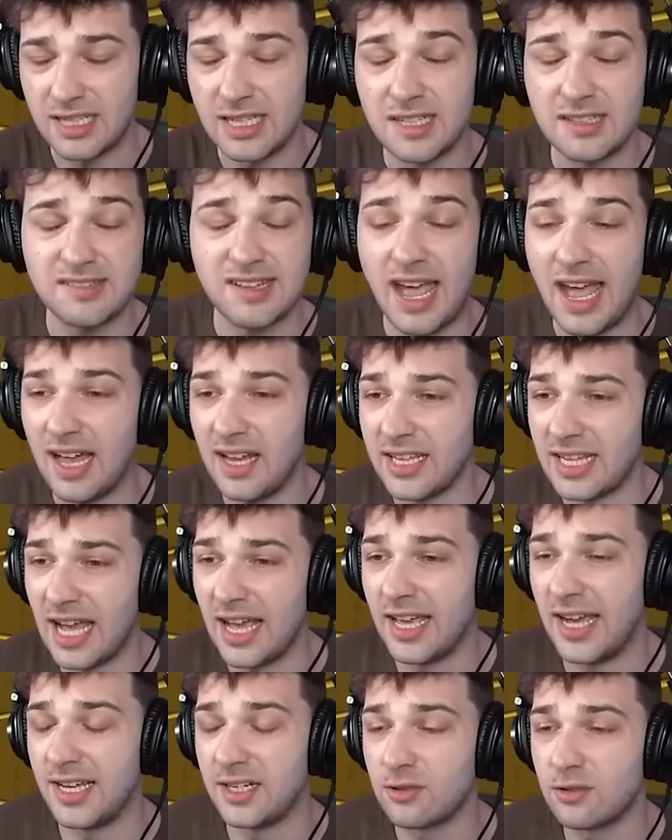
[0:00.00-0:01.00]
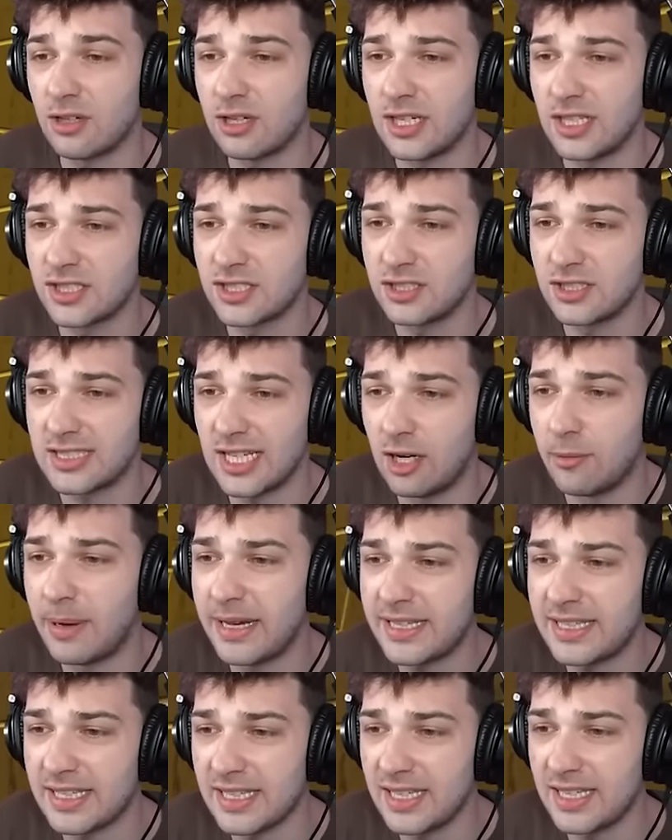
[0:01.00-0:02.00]
It's Allie. I, I don't know what else to tell
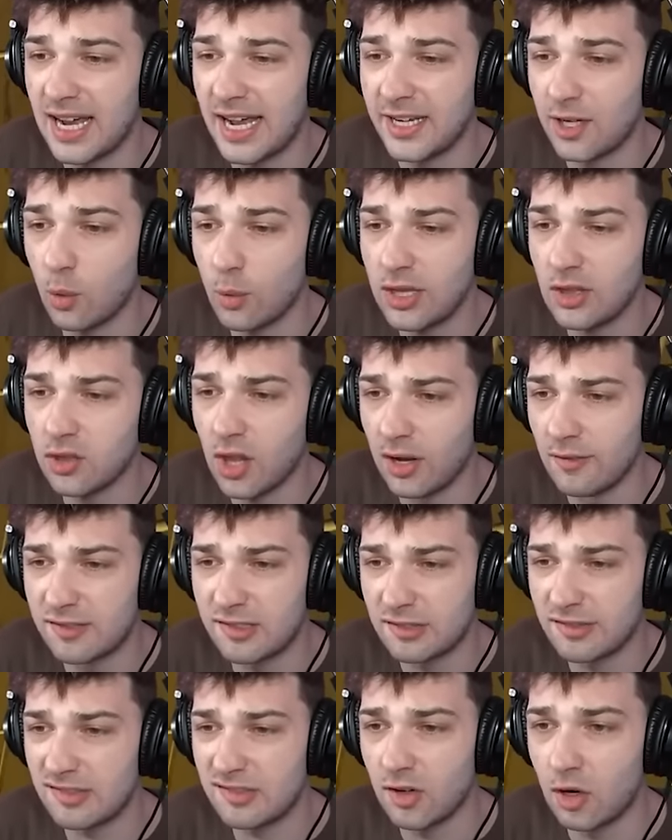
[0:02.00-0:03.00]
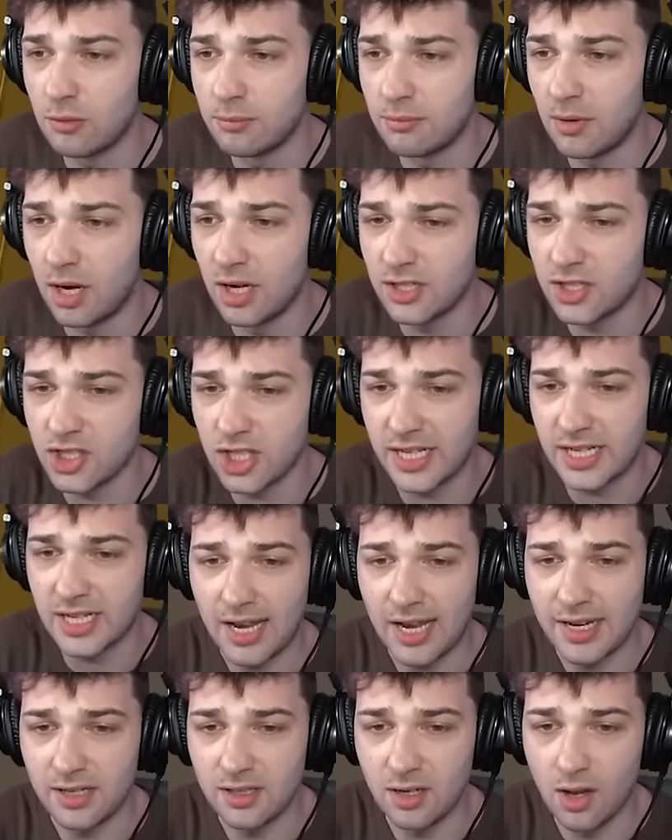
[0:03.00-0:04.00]
my kid. I know he loves her so much.
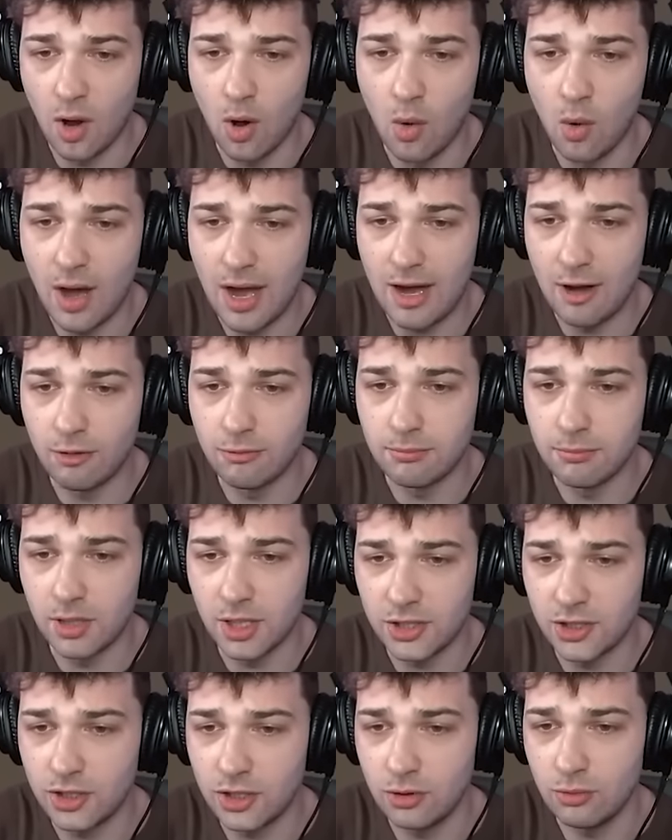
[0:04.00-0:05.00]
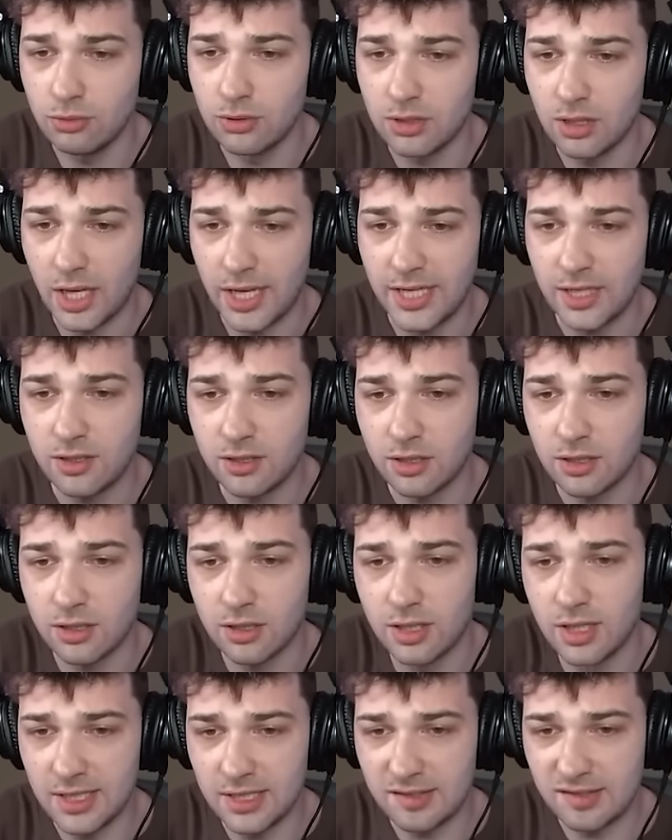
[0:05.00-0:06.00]
I know how much you like
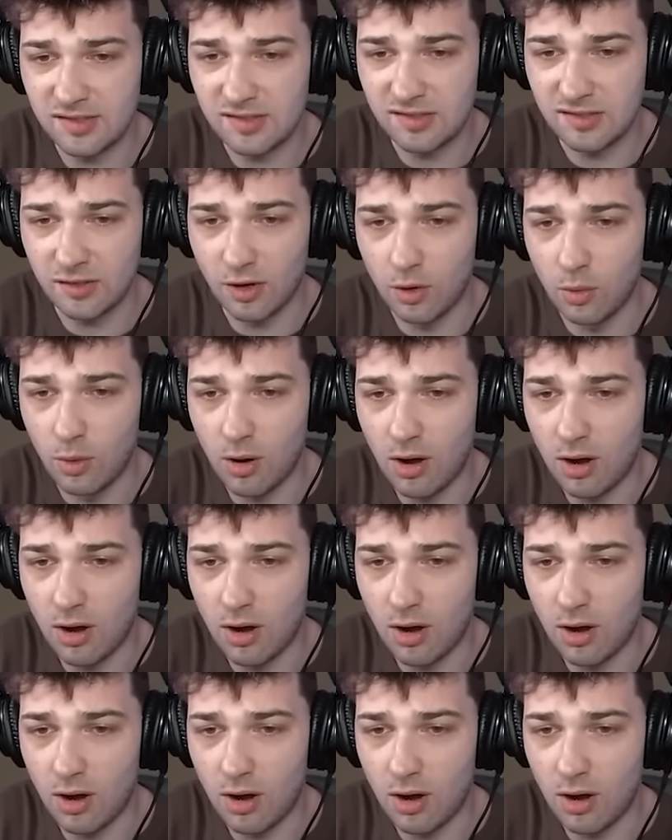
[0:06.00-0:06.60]
her. It's so